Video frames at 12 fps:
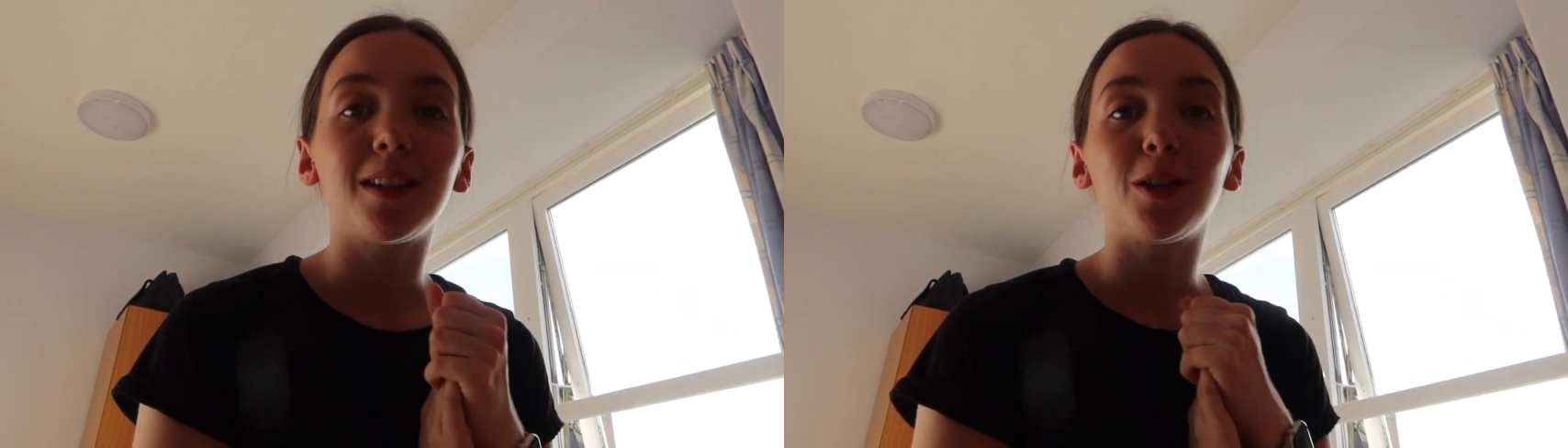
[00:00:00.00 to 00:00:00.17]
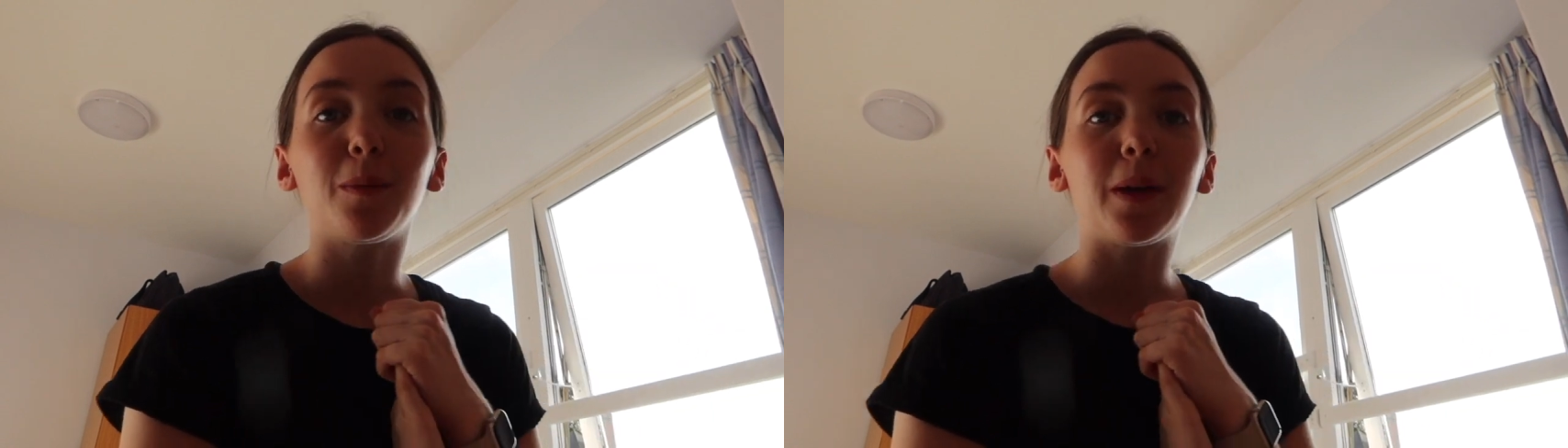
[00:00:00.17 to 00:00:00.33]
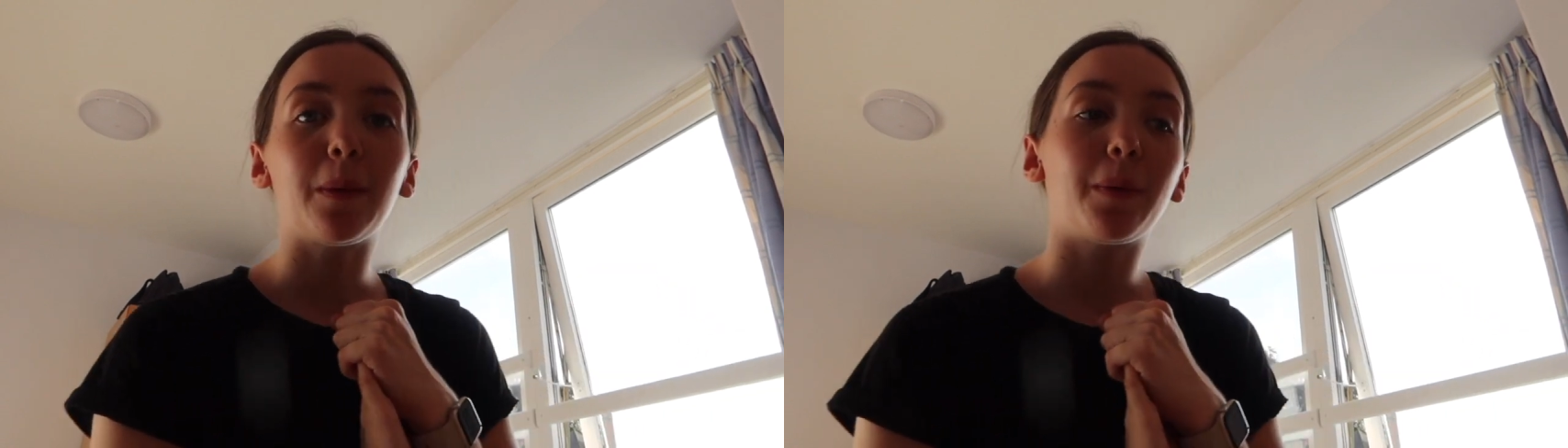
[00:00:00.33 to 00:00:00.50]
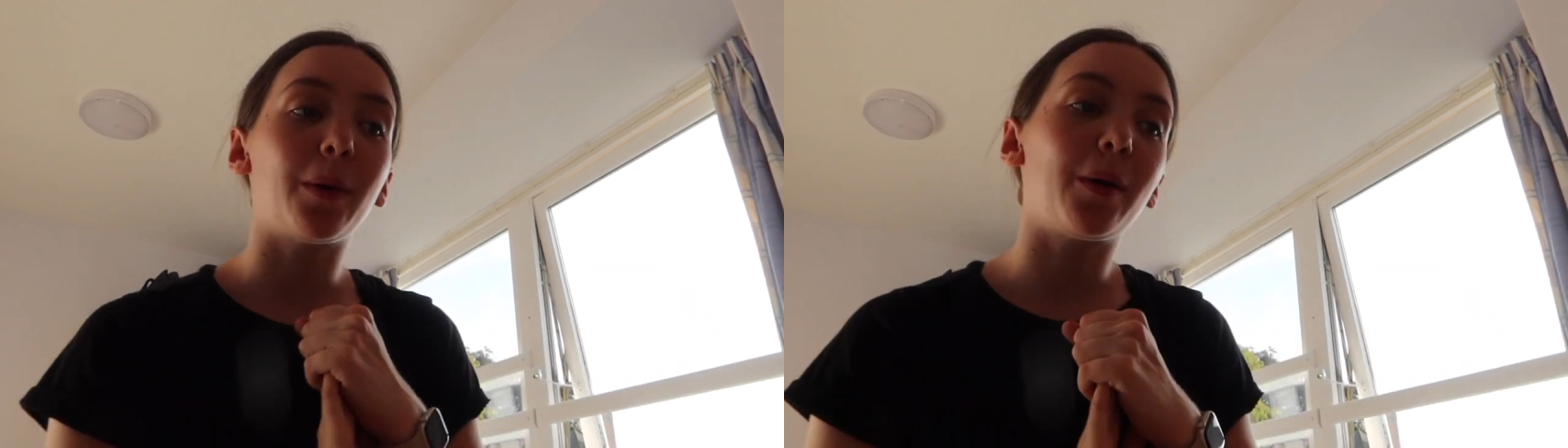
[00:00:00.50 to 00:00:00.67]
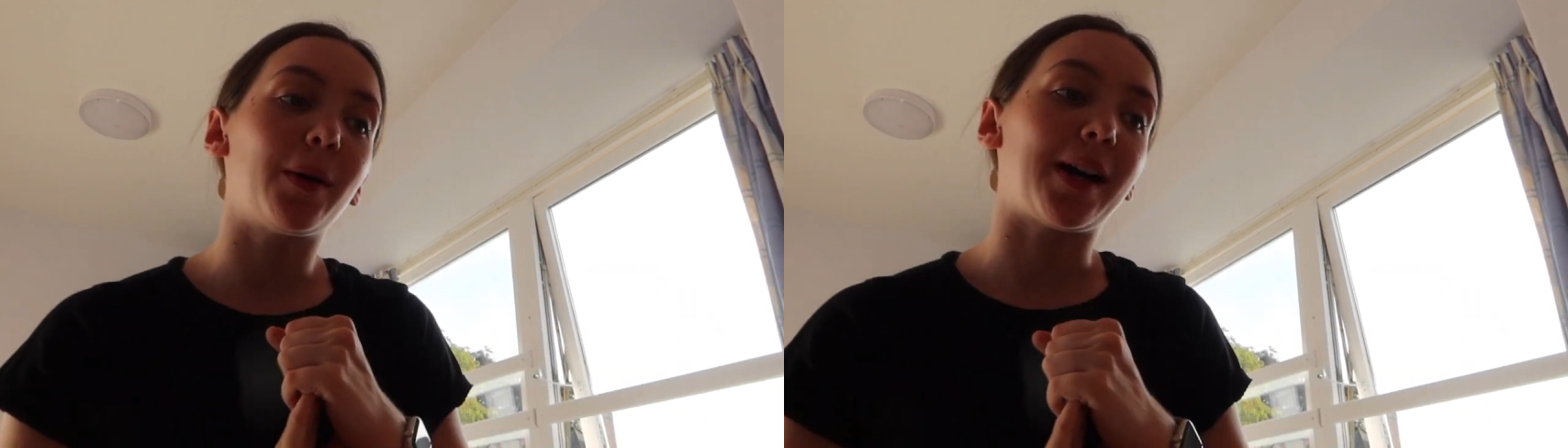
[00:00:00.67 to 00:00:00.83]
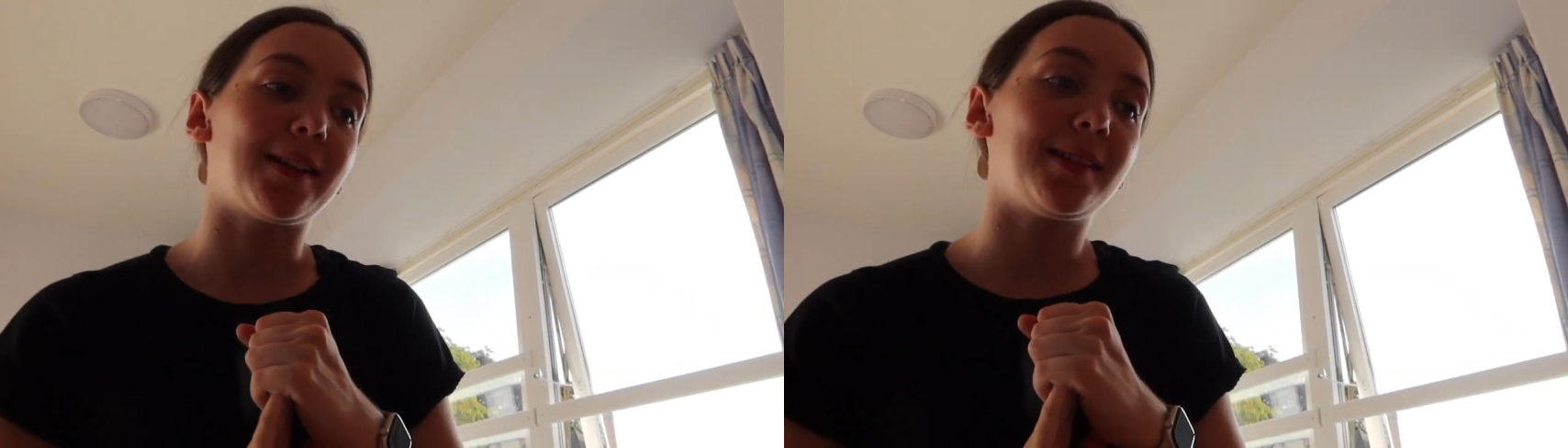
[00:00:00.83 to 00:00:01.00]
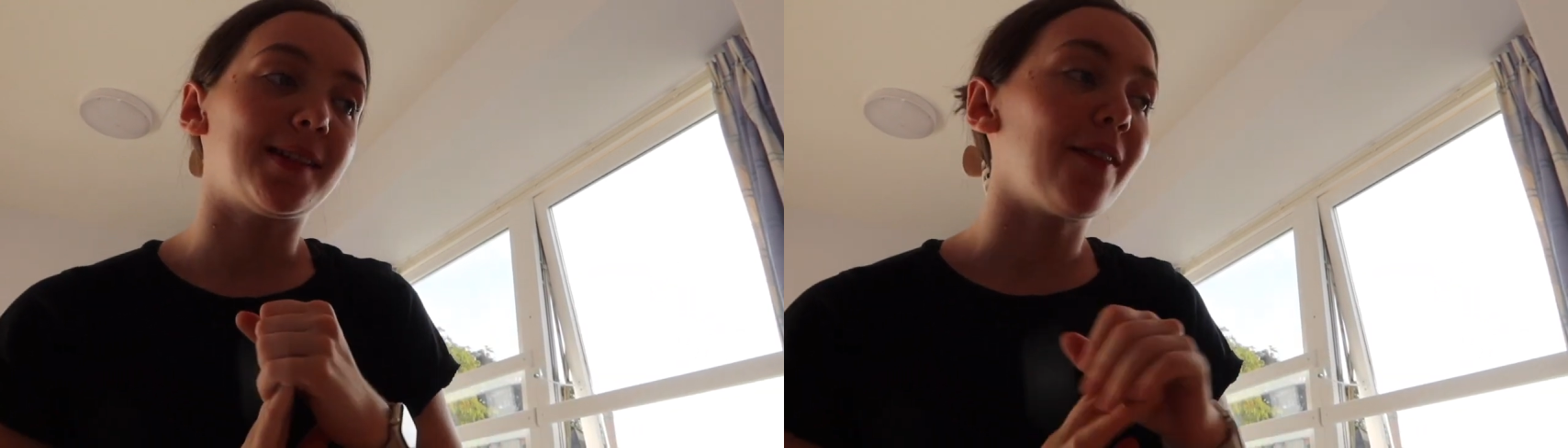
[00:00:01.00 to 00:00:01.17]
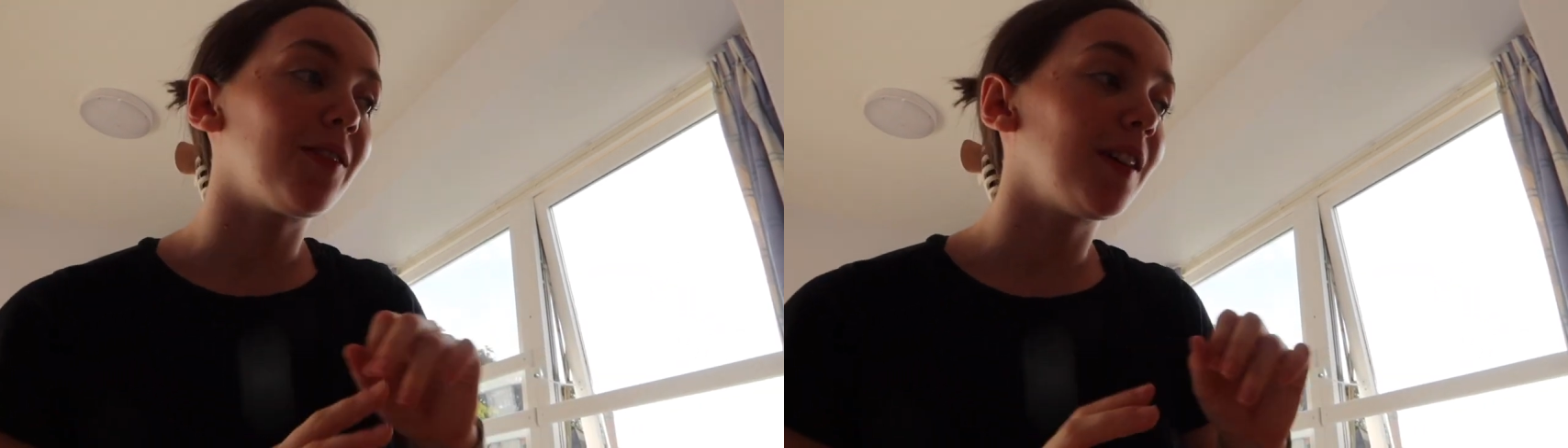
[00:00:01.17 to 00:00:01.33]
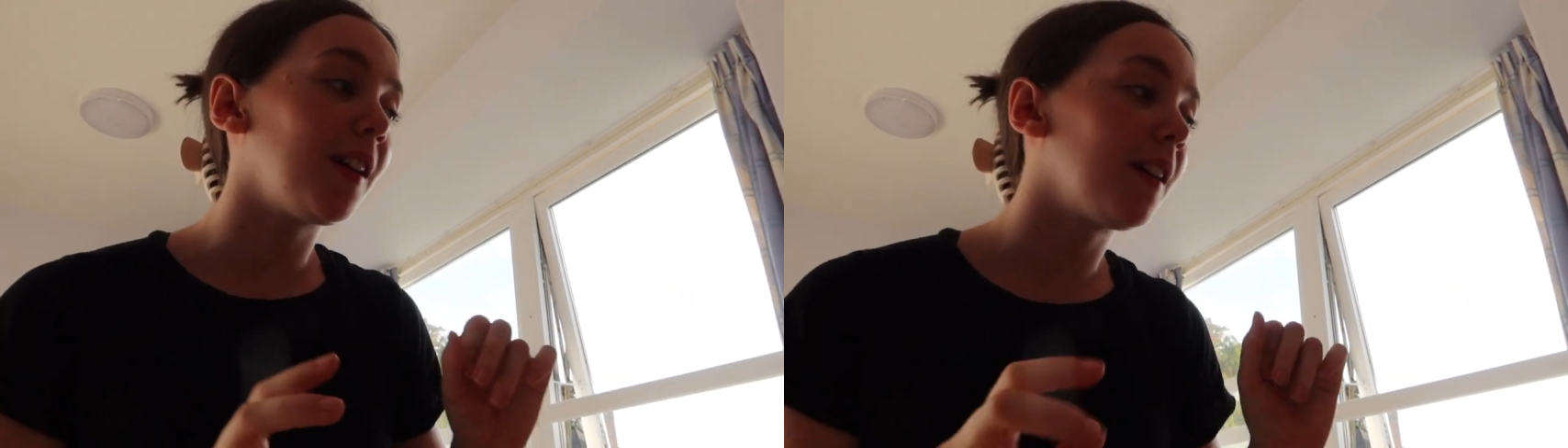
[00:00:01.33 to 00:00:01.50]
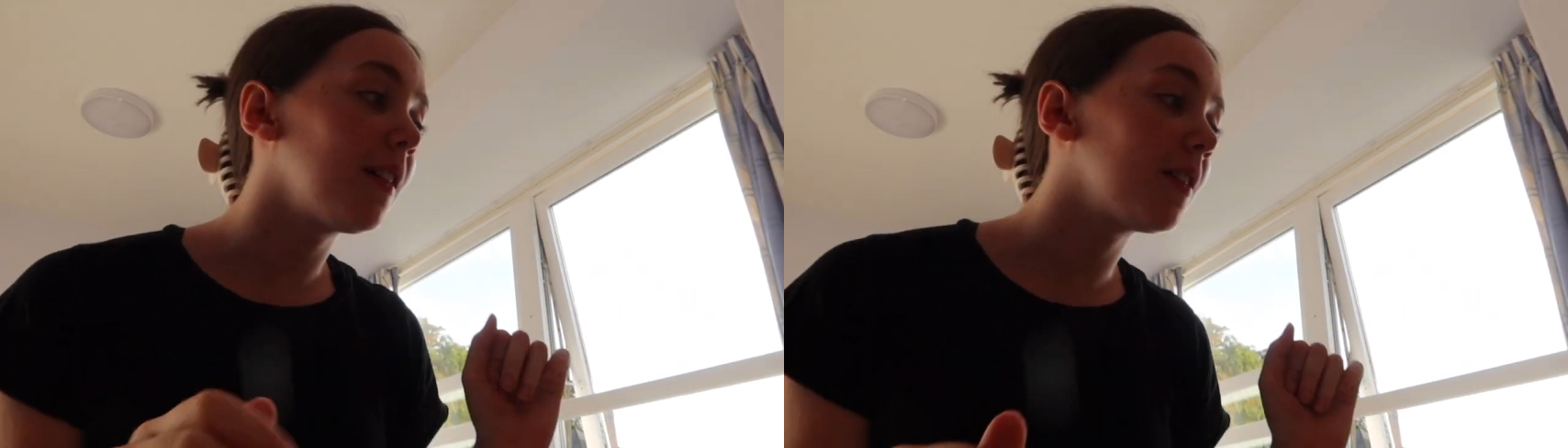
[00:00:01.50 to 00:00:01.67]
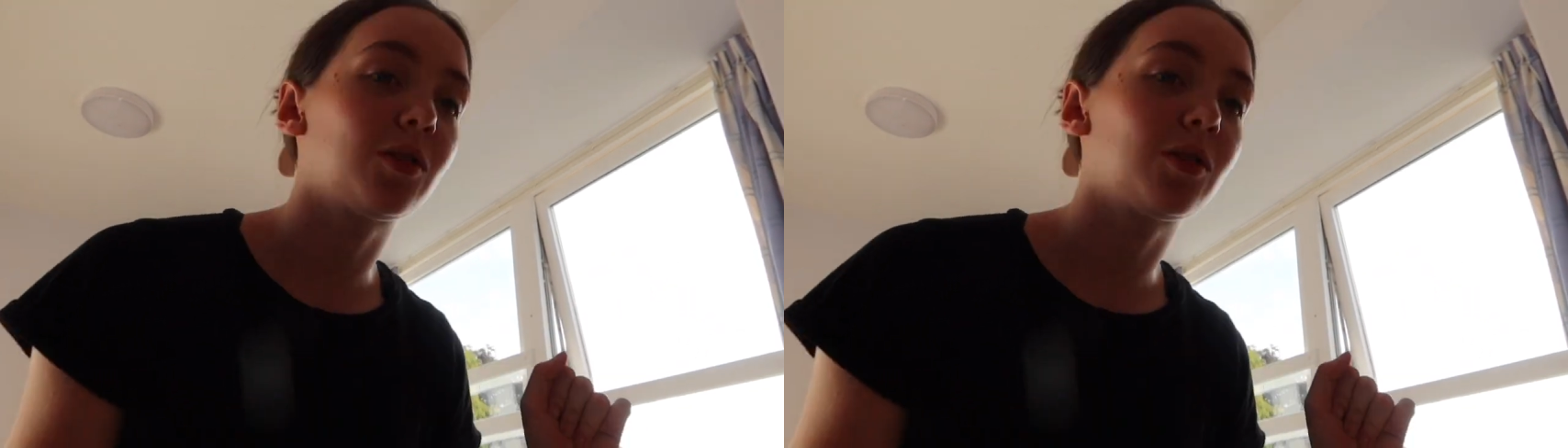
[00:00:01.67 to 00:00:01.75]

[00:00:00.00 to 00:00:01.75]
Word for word: the new people at seven.